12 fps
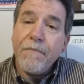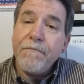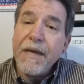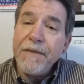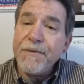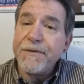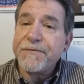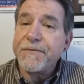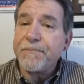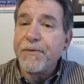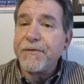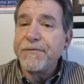Maybe it's
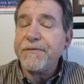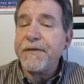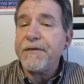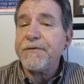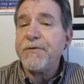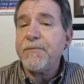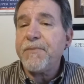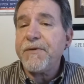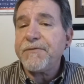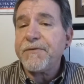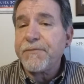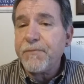the person that you do
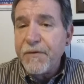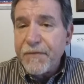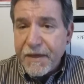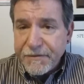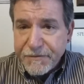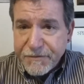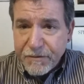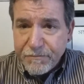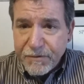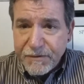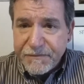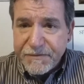business with has a certain
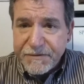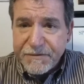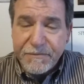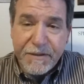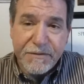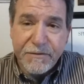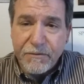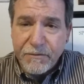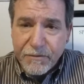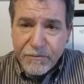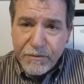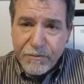belief system that you don't
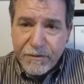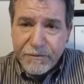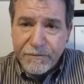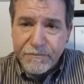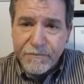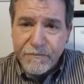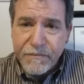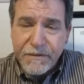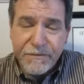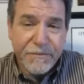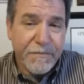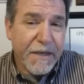agree with.
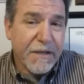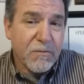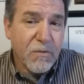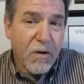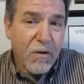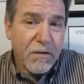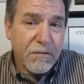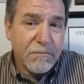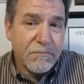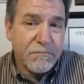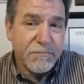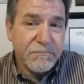Does it make it wrong?
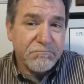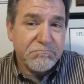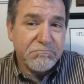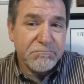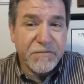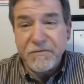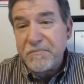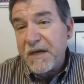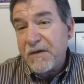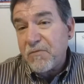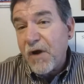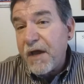Does it
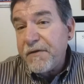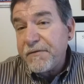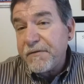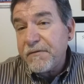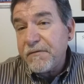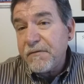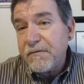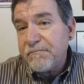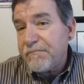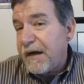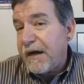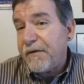make it right?
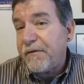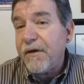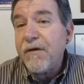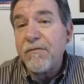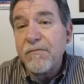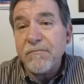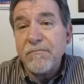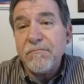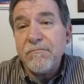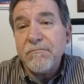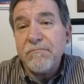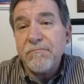I don't know.
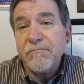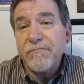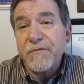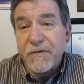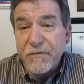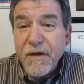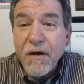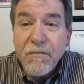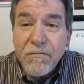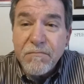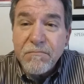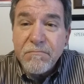Do you
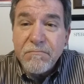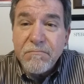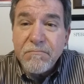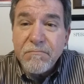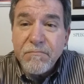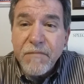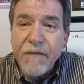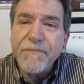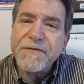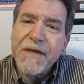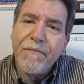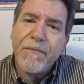know? Have you
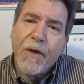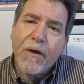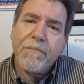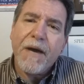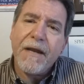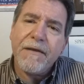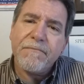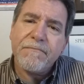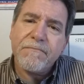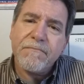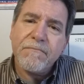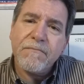stopped and thought about it?
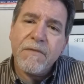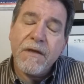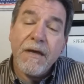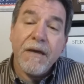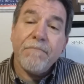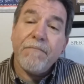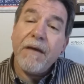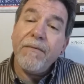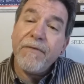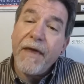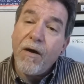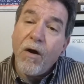
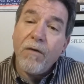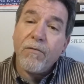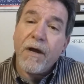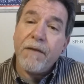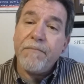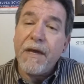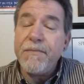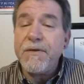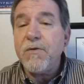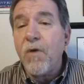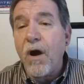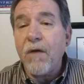Maybe they are right. Maybe
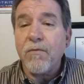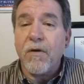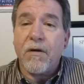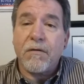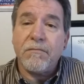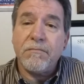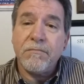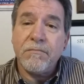you are wrong.